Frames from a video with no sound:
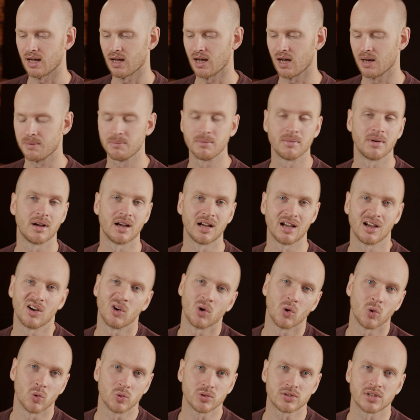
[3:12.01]
I'm
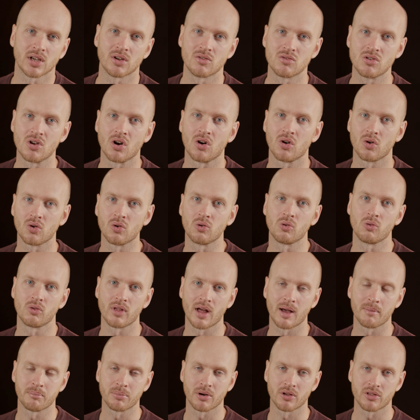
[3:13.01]
also not all
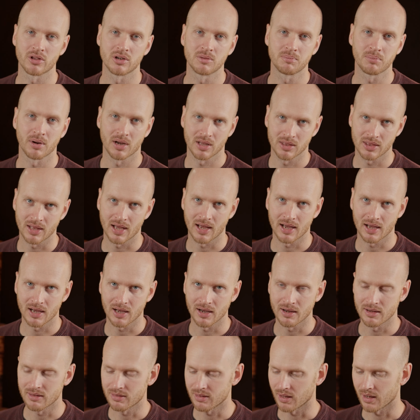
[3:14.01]
that bothered by that
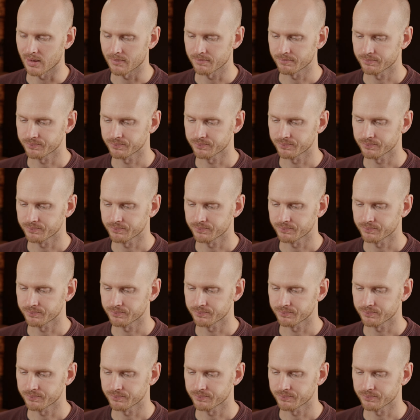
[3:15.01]
either.